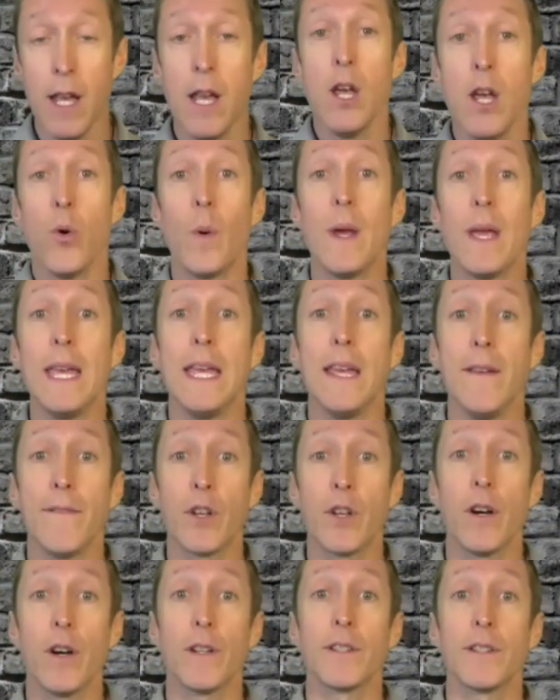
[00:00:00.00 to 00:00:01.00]
We've
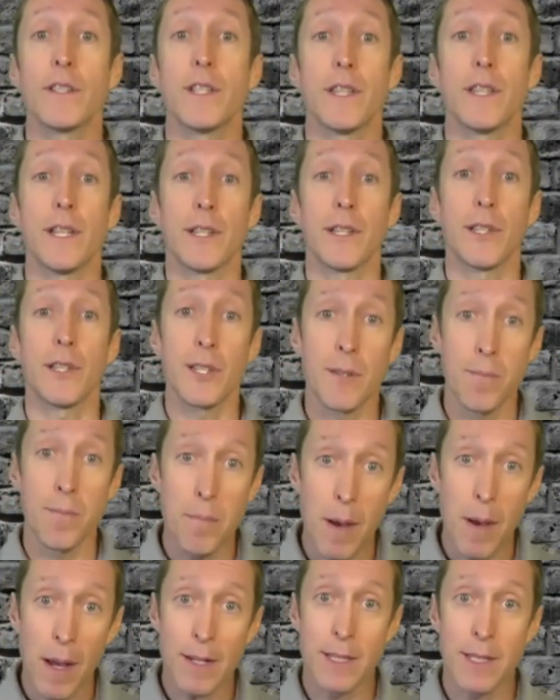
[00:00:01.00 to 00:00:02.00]
gone to the
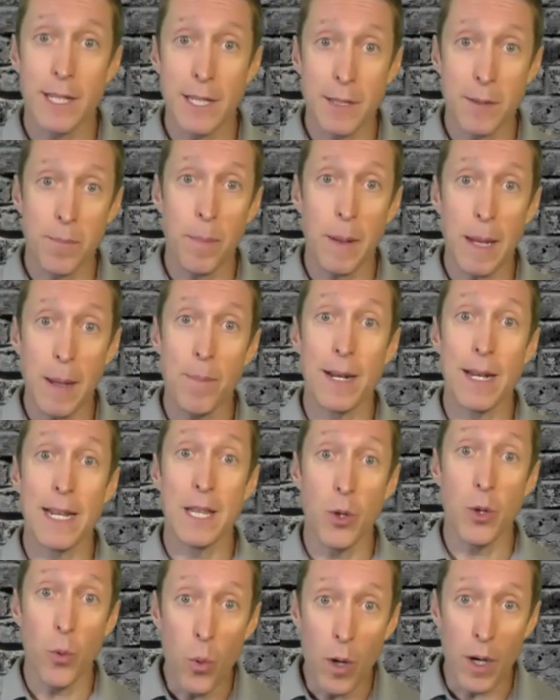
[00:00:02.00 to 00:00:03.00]
smartest people in the
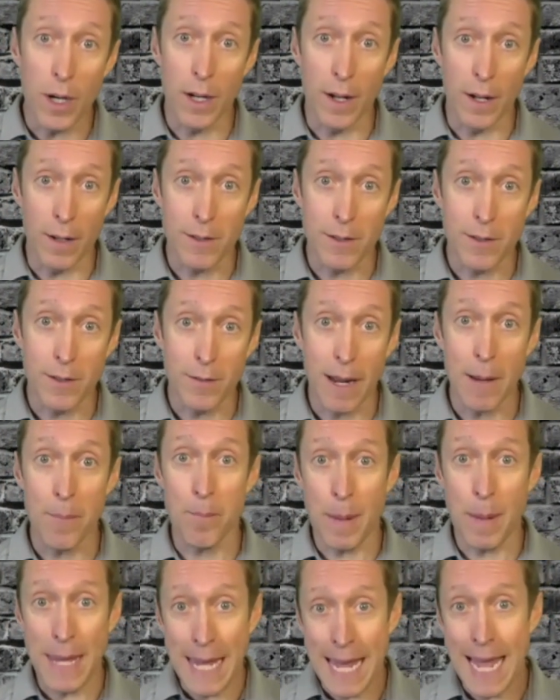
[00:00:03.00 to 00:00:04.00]
world, like
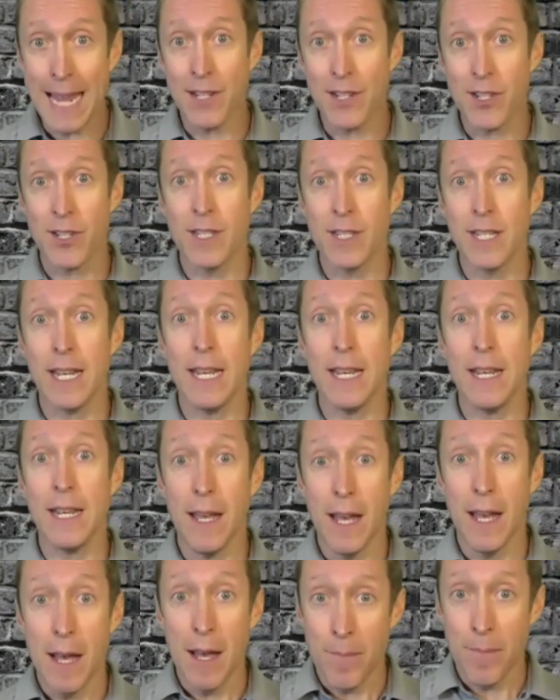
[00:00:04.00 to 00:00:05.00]
PhD
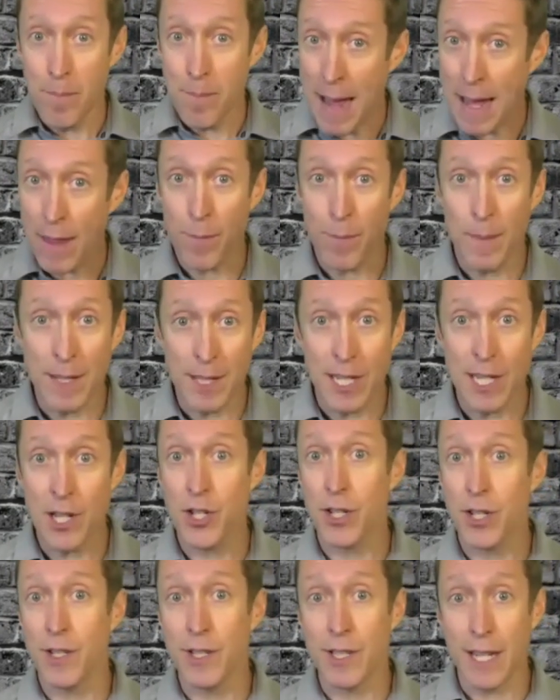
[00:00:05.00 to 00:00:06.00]

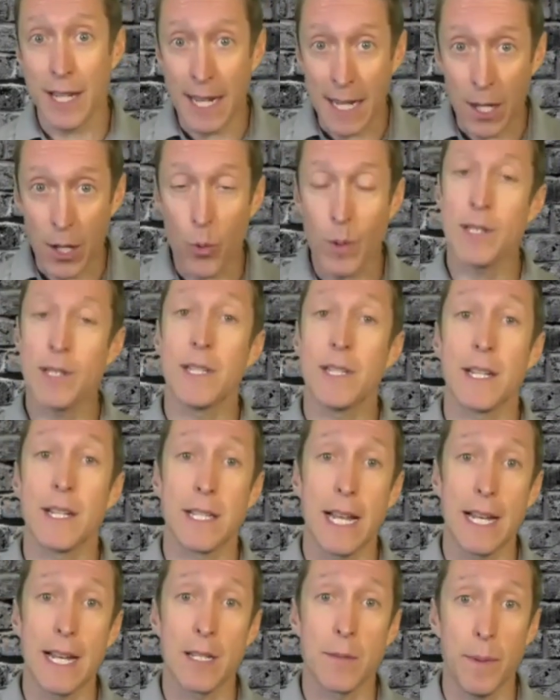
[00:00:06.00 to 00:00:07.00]
mathematicians and linguistics
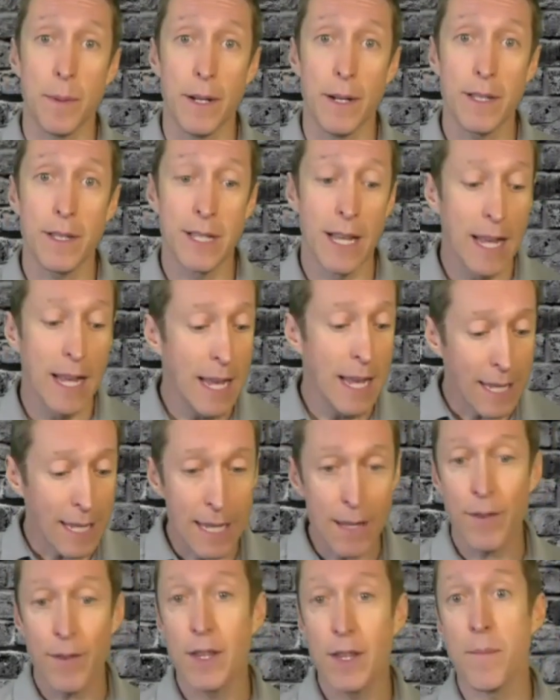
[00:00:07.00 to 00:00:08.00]
experts,
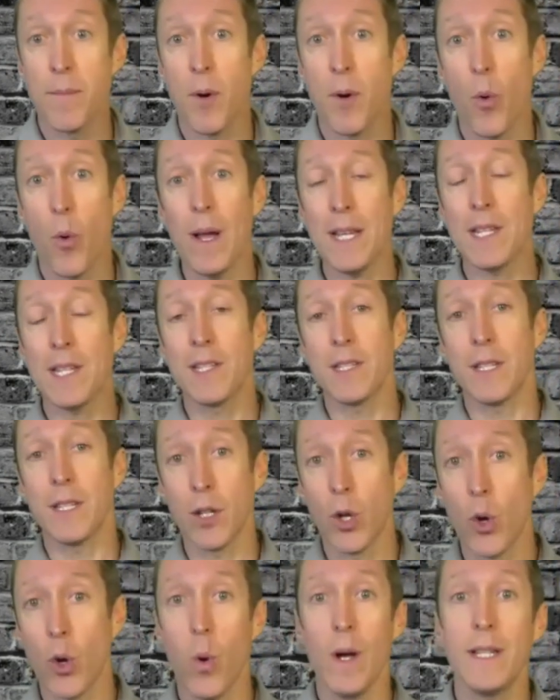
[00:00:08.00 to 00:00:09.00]
given them a Western
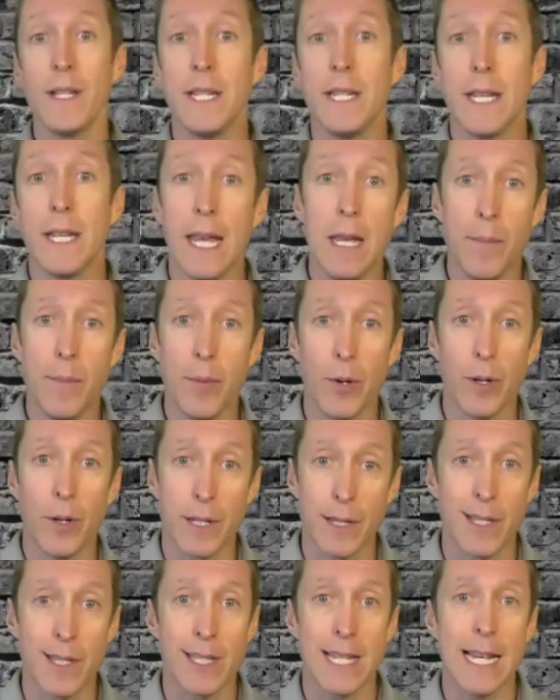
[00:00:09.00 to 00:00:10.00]
QWERTY keyboard
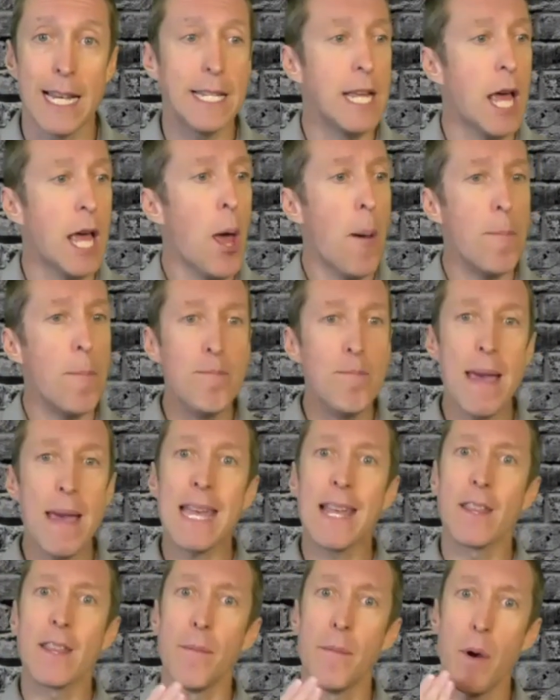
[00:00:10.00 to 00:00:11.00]
and said,
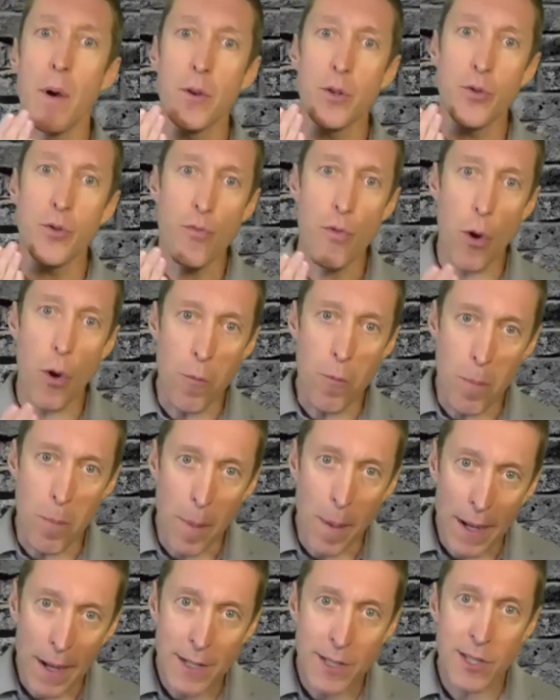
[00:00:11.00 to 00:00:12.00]
make the most
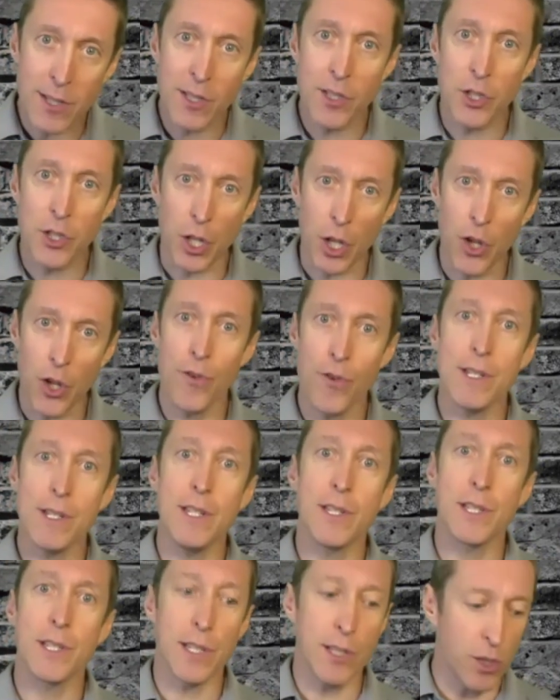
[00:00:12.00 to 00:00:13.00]
robust security
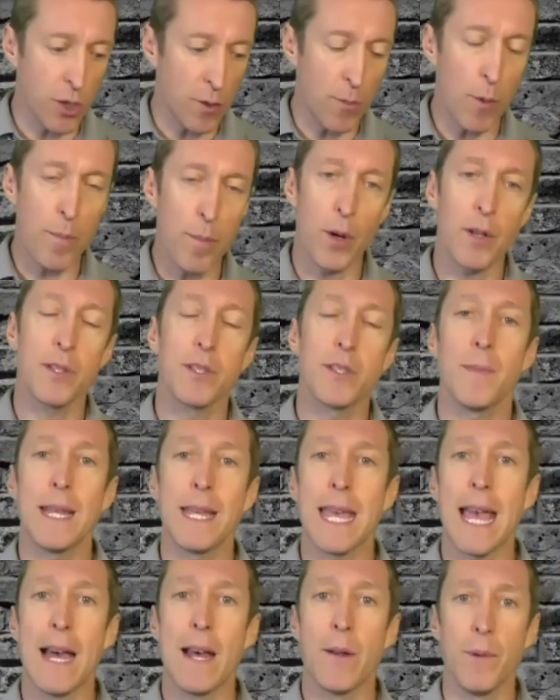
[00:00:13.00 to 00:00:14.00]
system you possibly
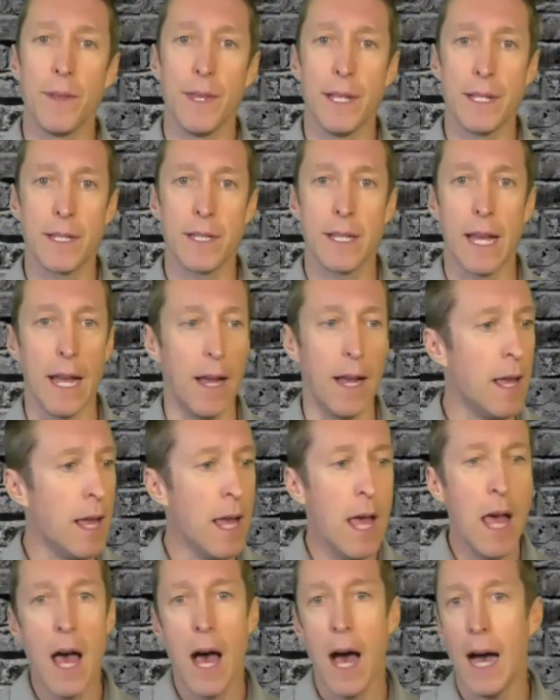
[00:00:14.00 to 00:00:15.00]
can with this thing.
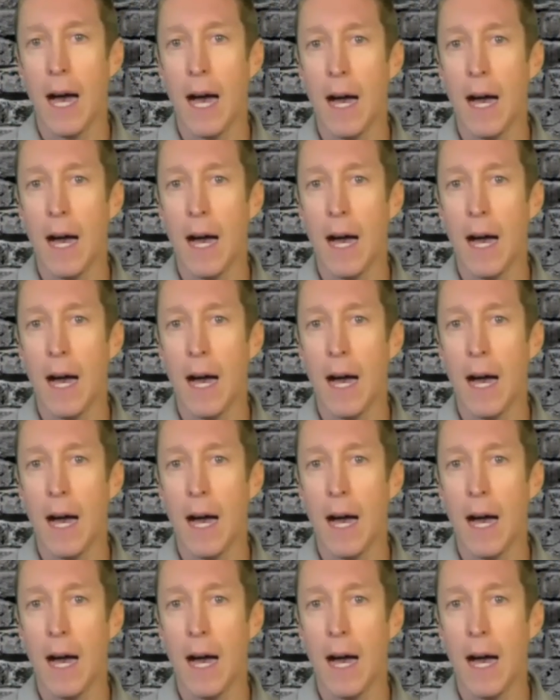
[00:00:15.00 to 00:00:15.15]
Upper